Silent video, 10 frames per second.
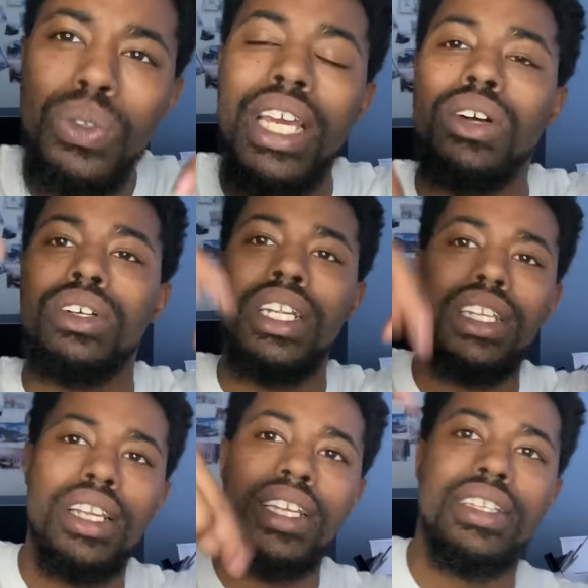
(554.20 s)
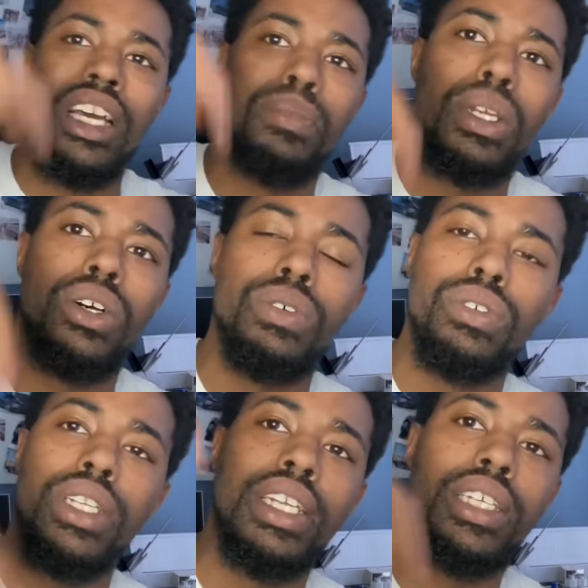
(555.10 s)
down, click the link down below for
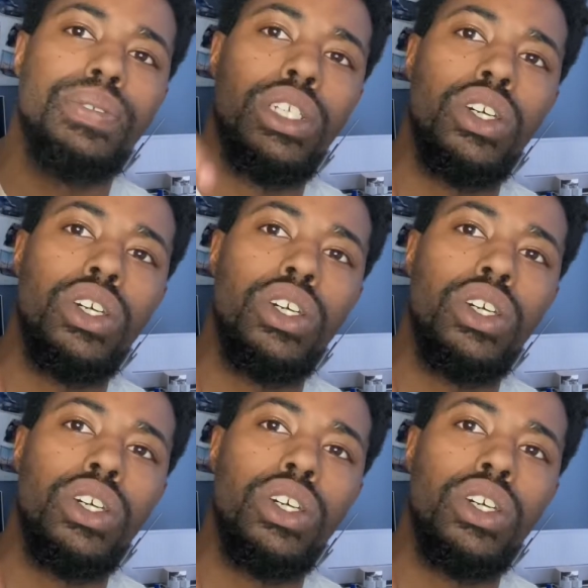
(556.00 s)
the next video,